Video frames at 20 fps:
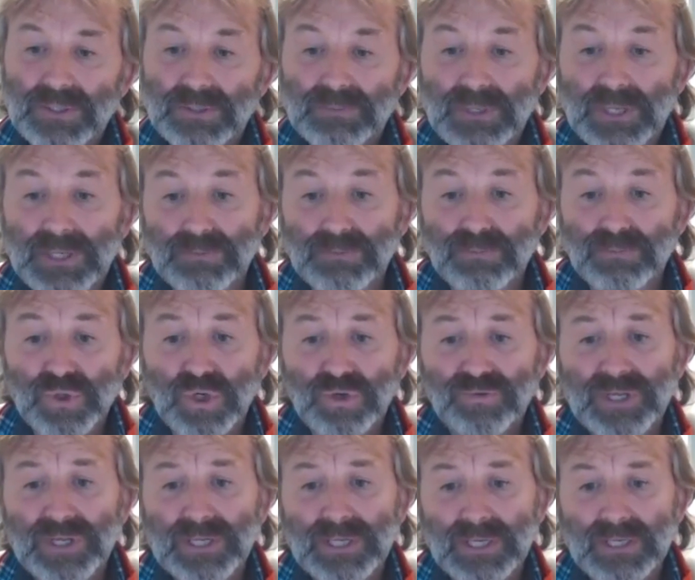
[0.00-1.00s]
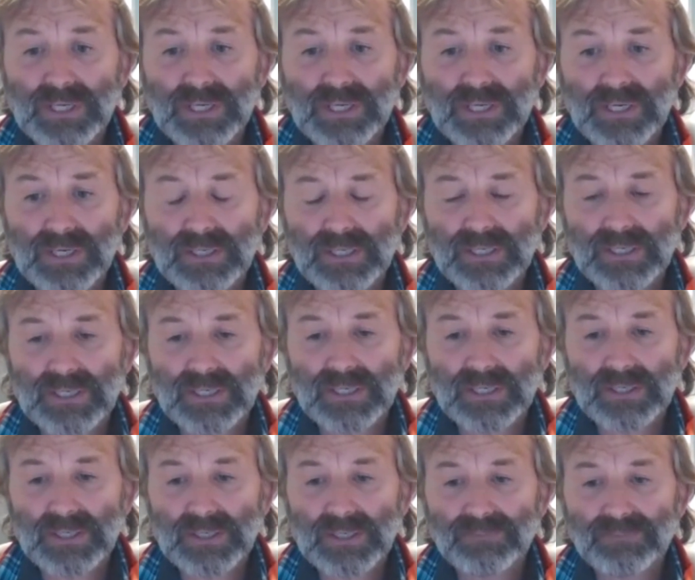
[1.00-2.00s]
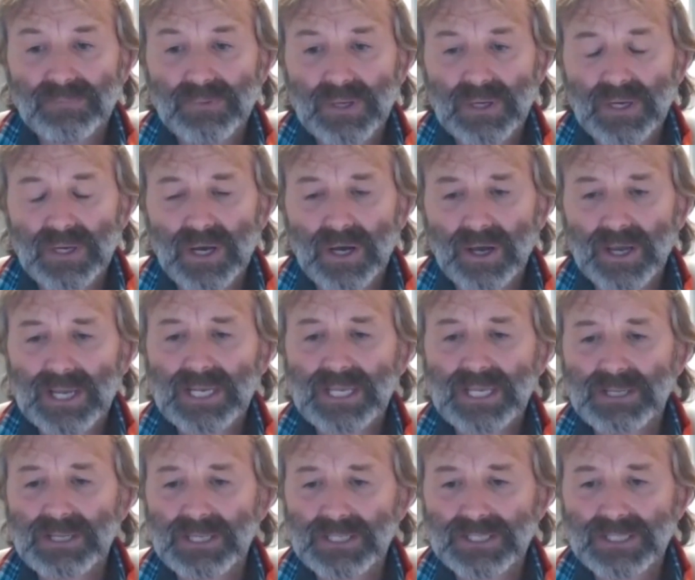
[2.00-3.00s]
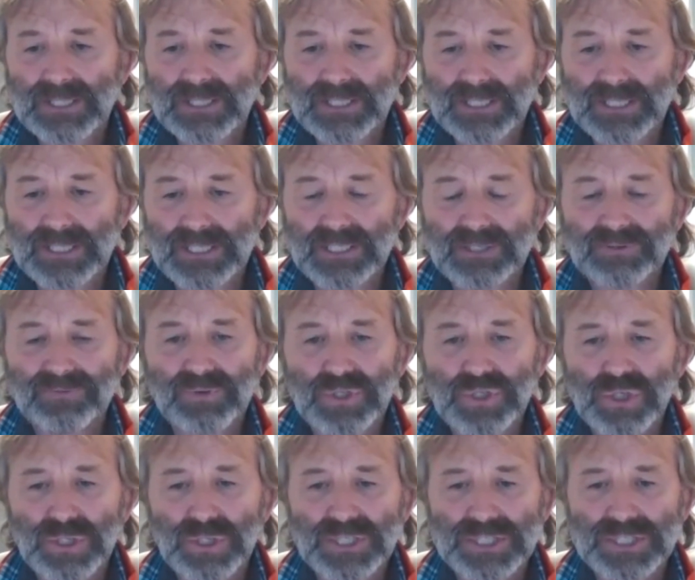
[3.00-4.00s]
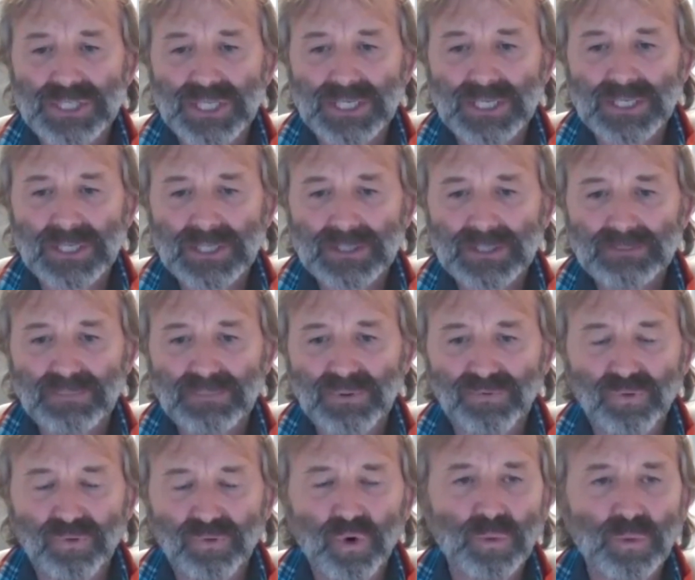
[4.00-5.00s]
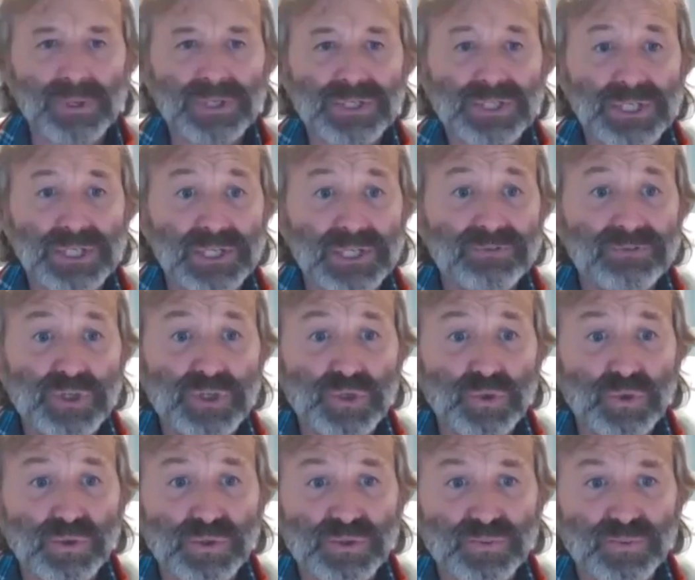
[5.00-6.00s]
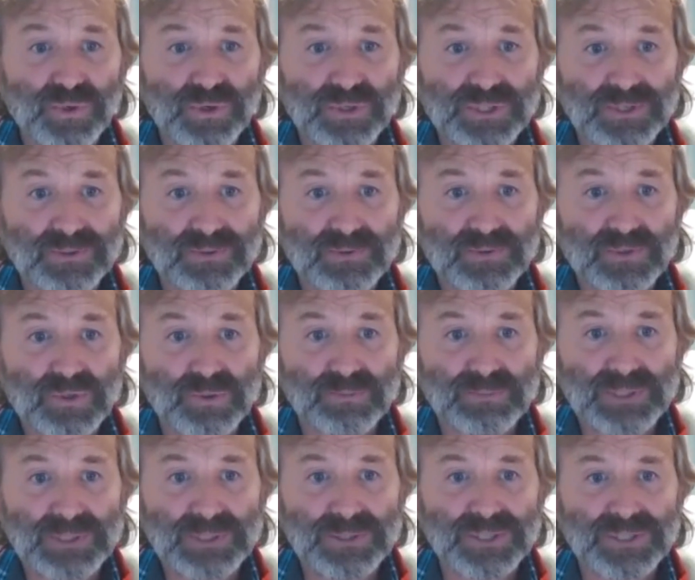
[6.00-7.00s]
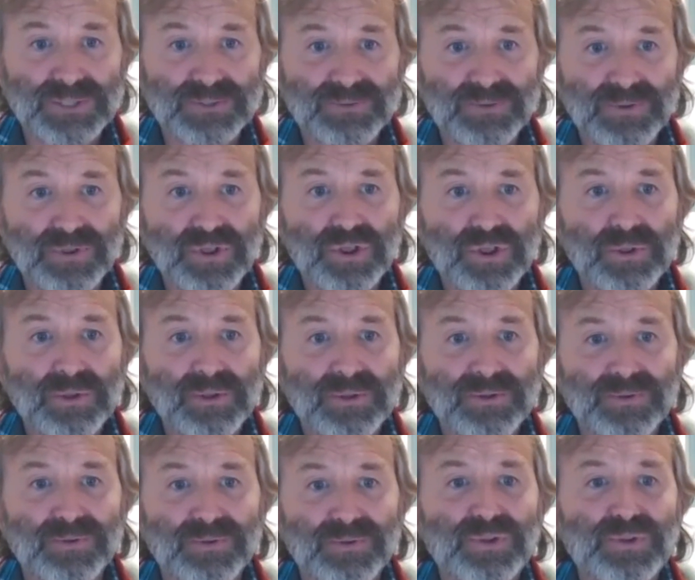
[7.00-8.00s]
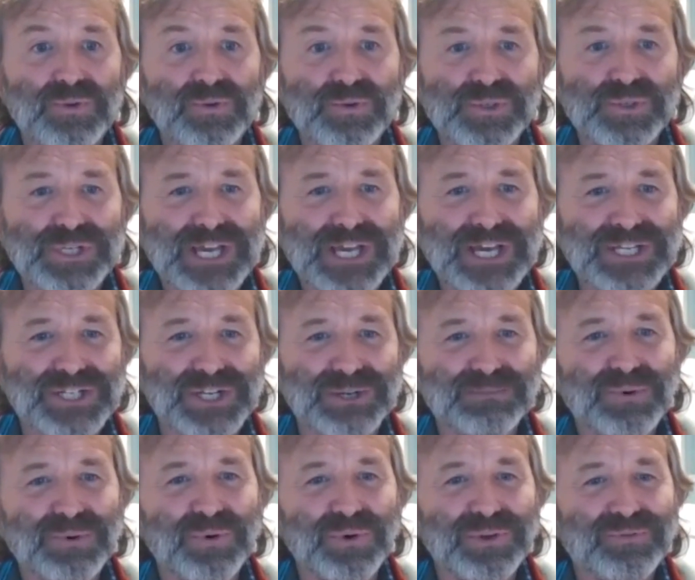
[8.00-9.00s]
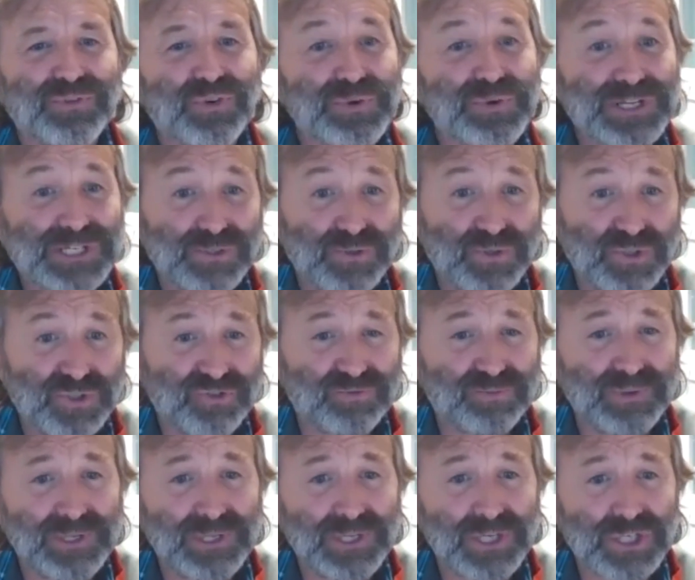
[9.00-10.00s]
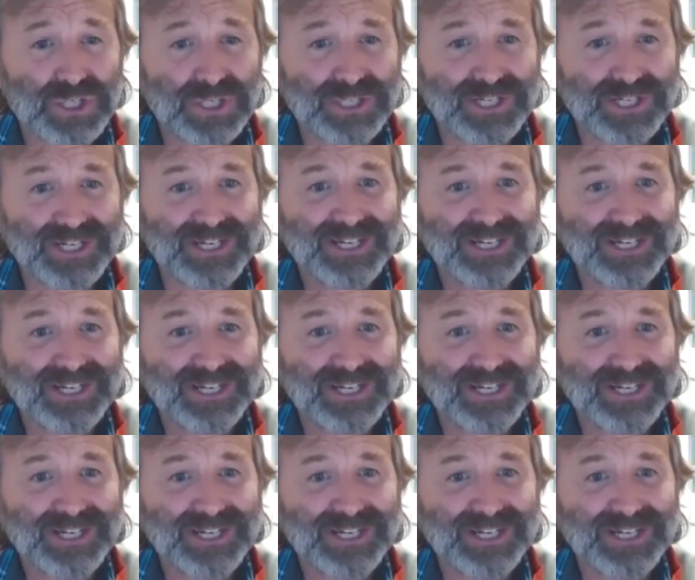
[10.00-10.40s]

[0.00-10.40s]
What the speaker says: improving highly individualistic performance in individuals was a tremendous enthusiastic point for resolution for me initially.